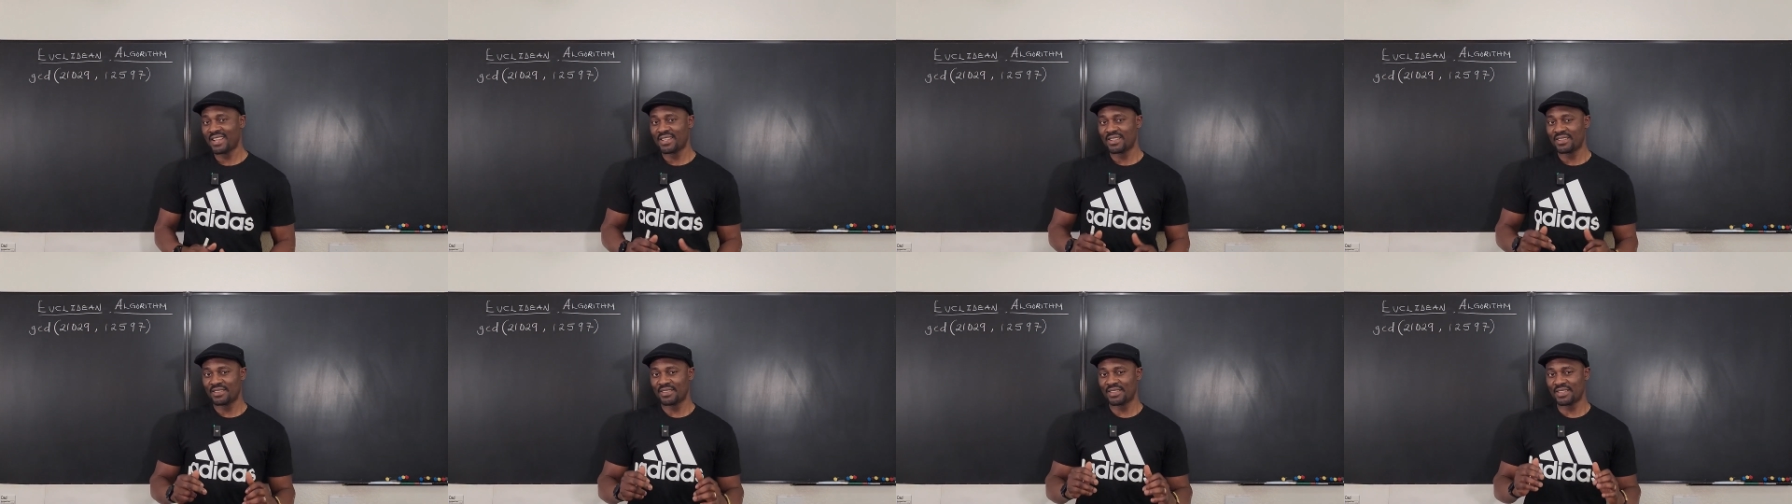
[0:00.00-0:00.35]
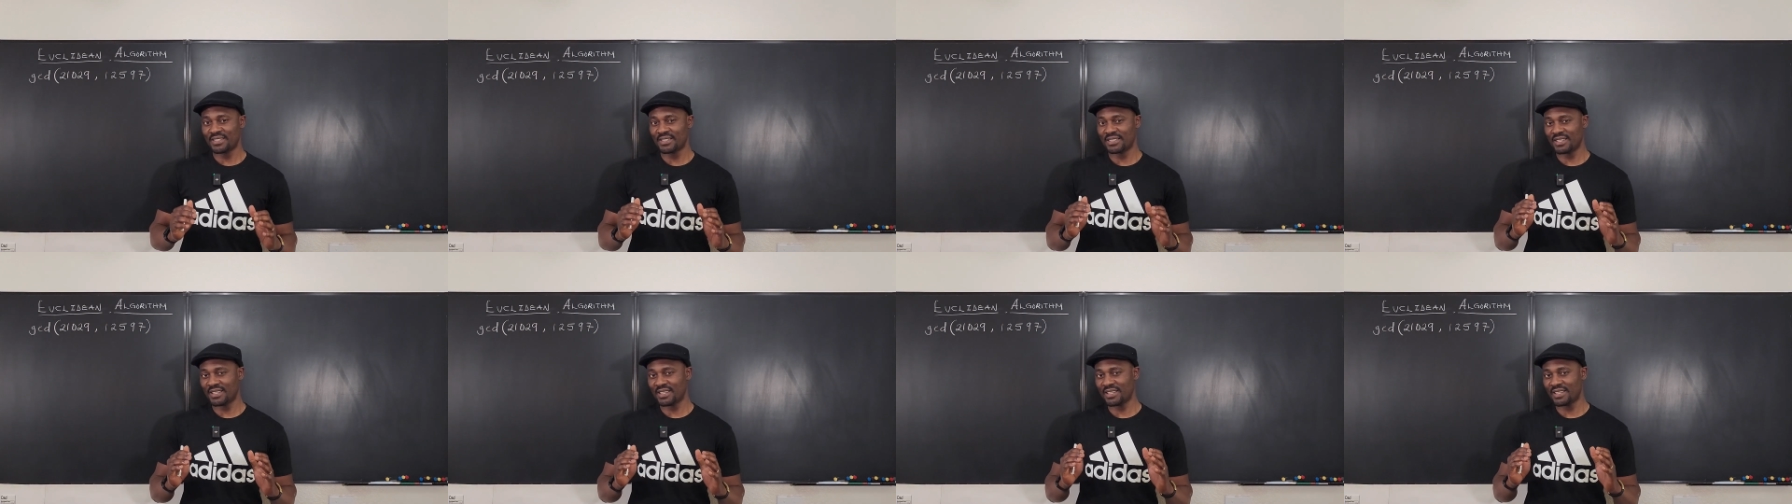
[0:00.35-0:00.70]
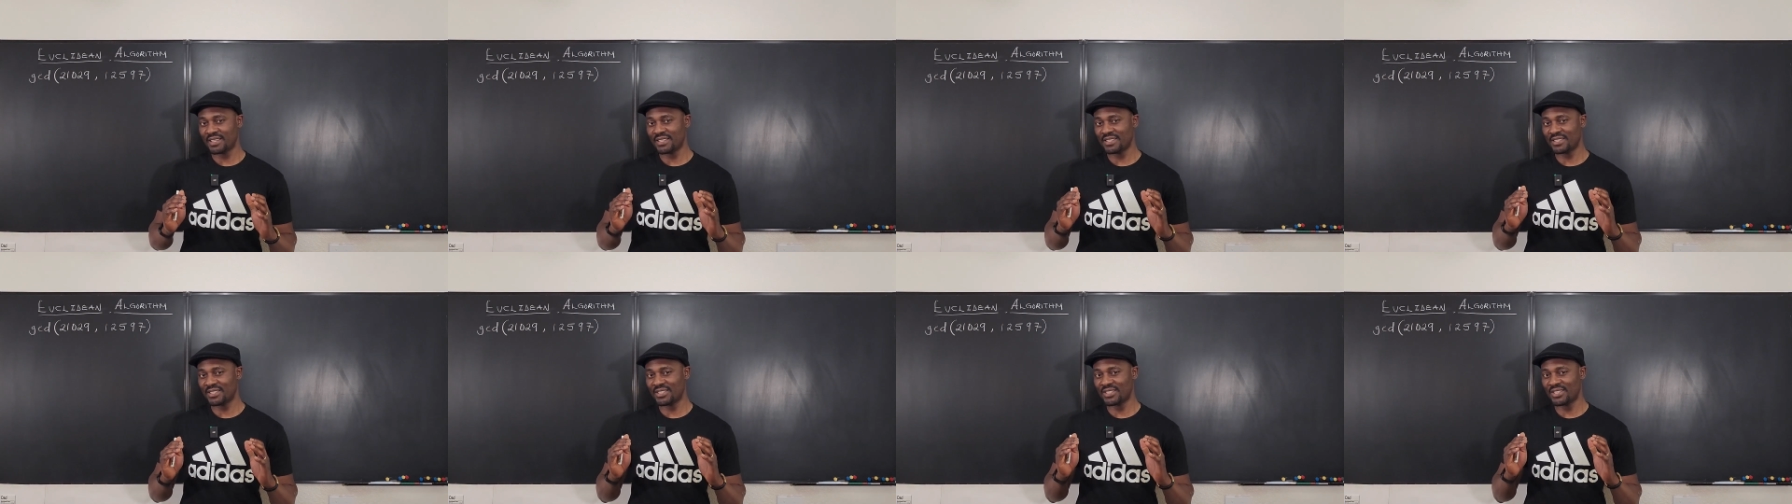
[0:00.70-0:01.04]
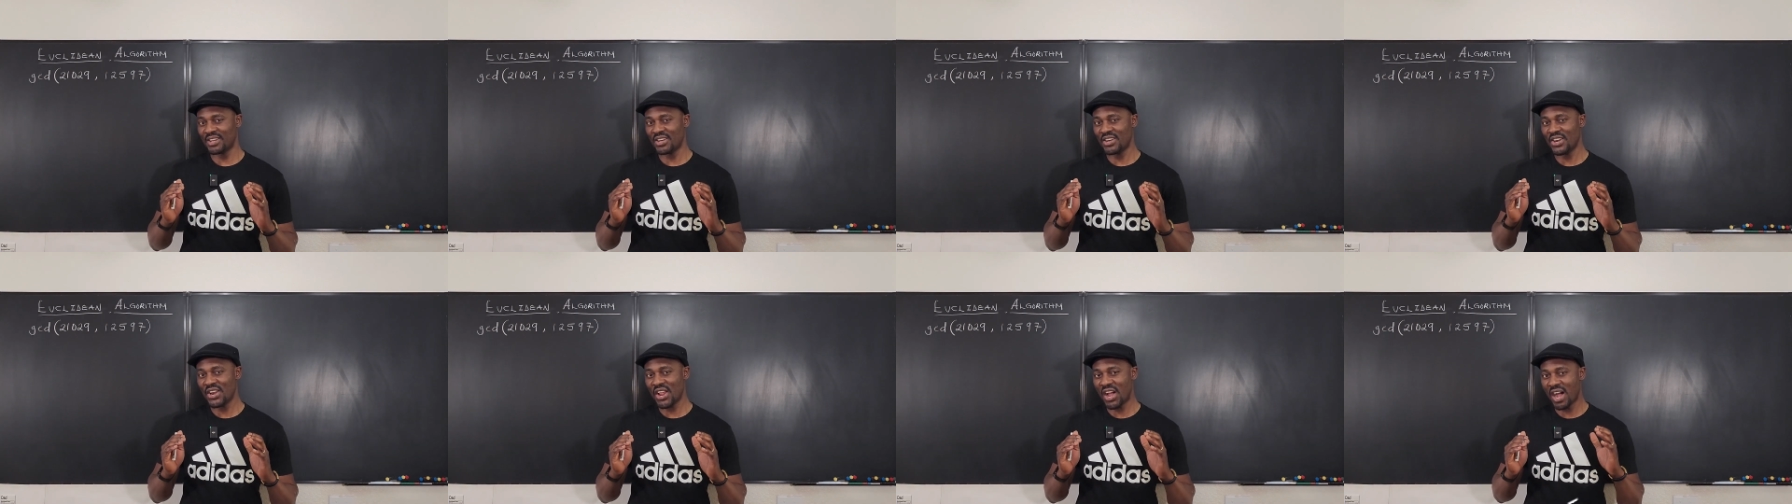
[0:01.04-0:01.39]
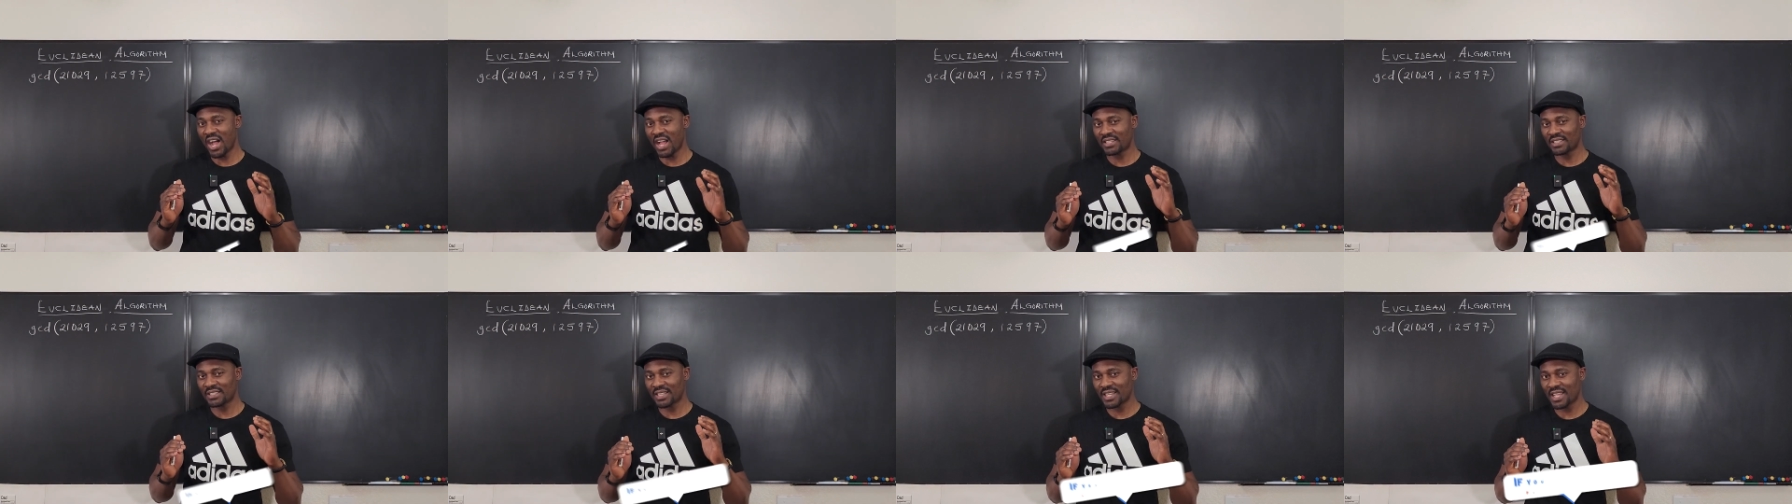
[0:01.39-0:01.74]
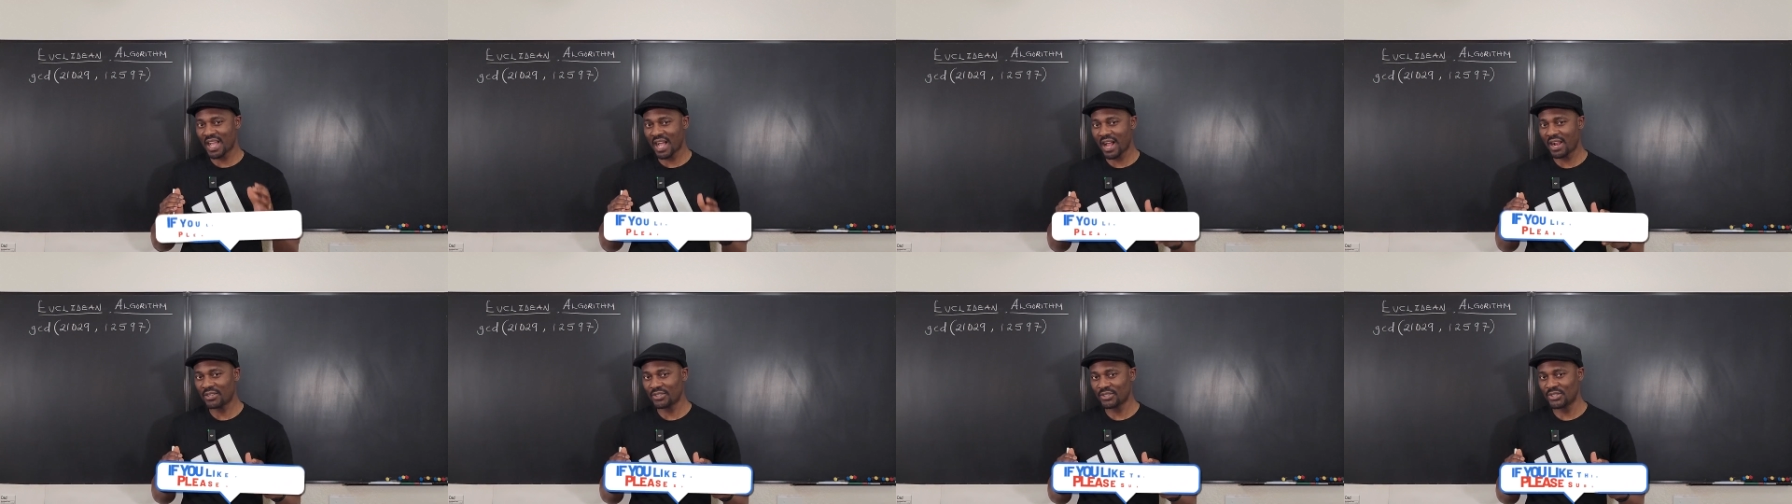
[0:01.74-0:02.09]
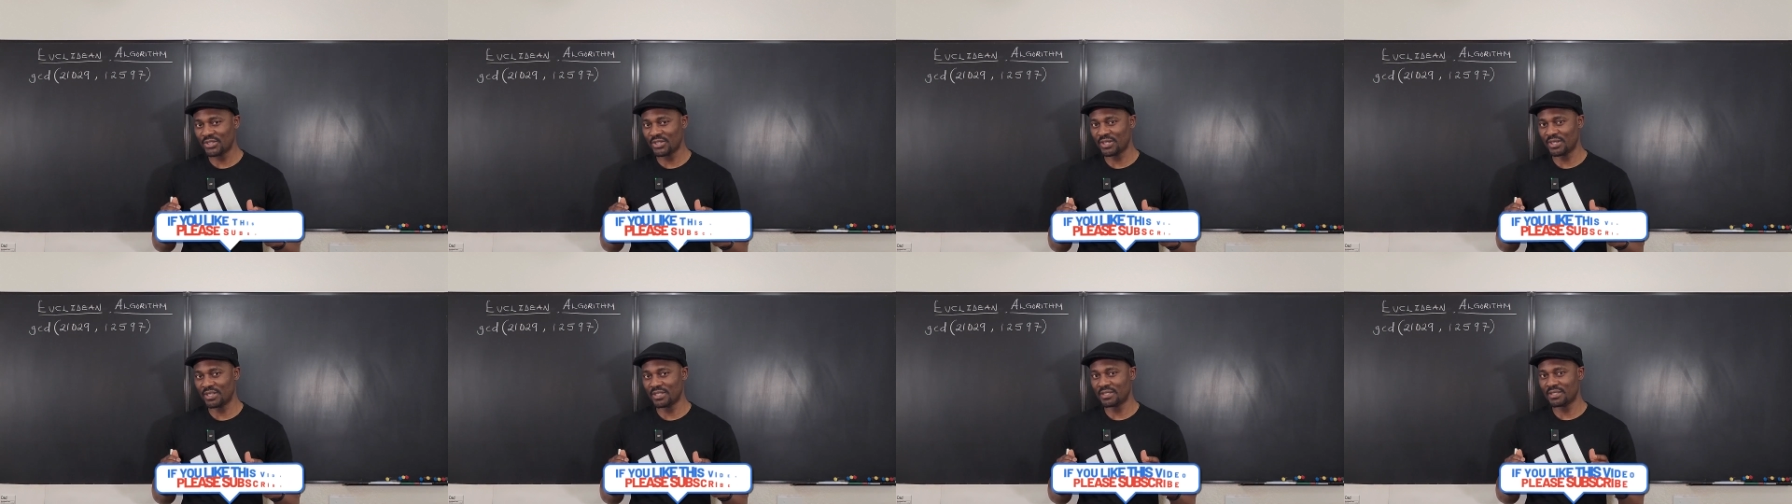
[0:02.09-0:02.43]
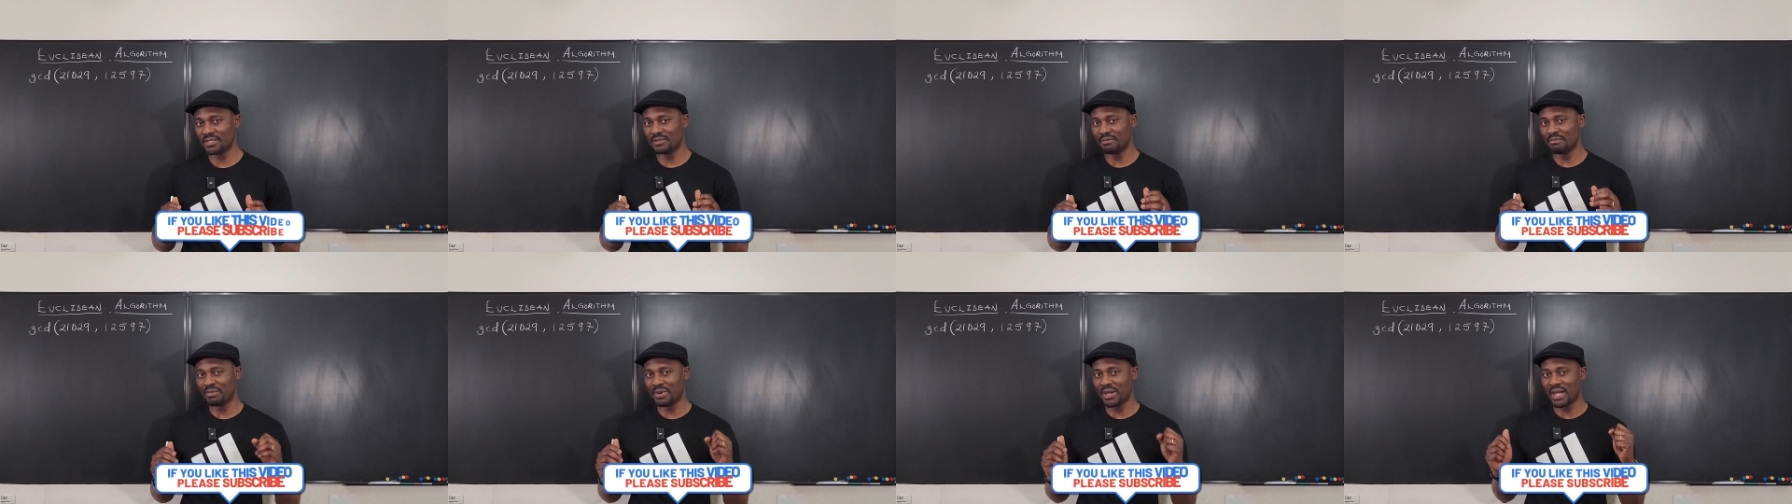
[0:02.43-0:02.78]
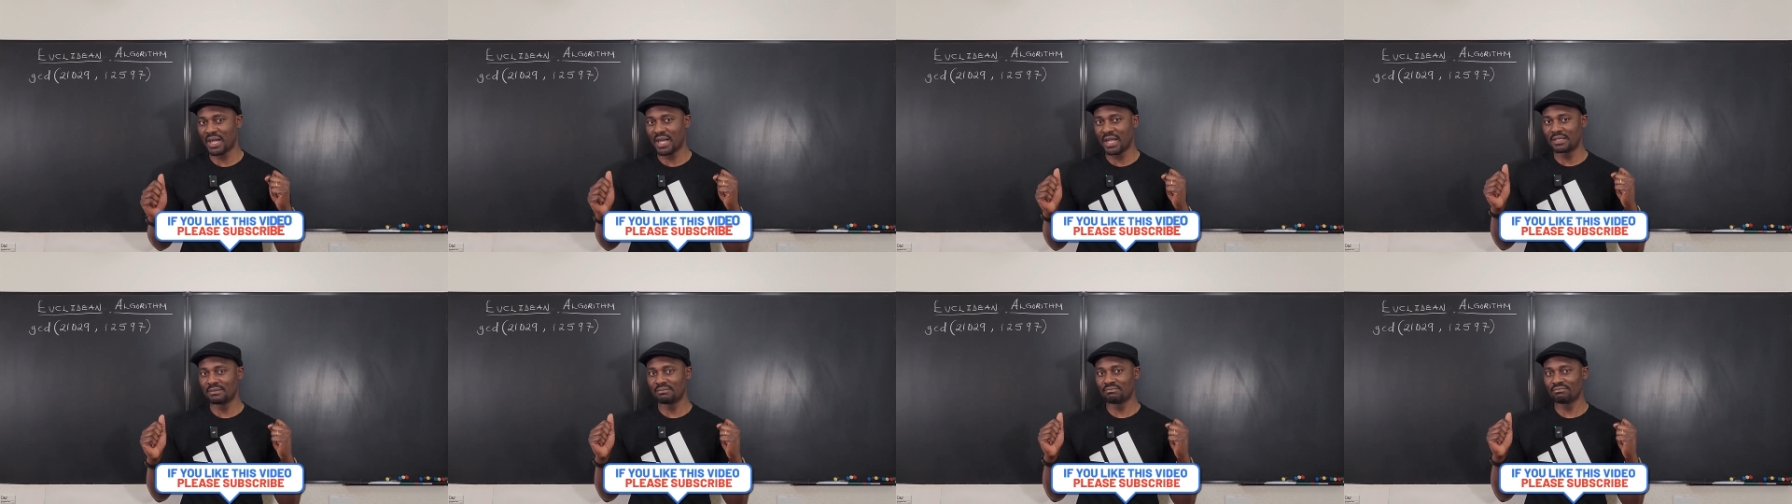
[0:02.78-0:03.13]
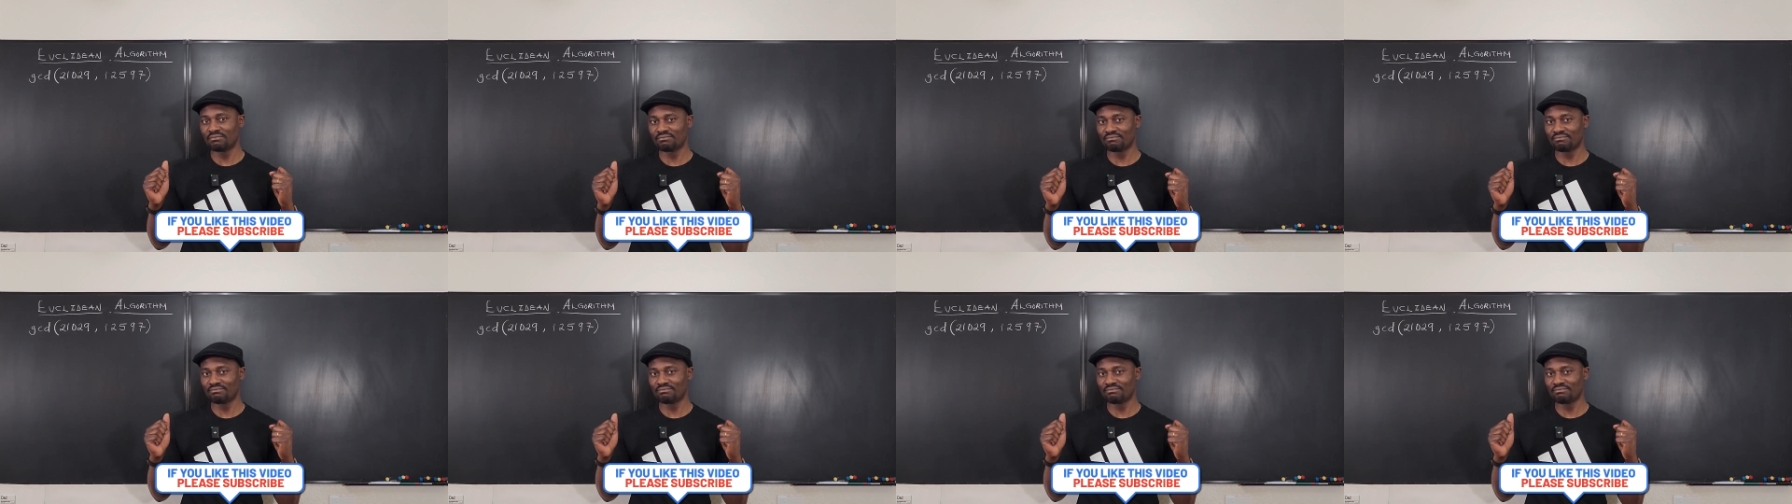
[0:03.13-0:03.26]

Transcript: This is not calculus, but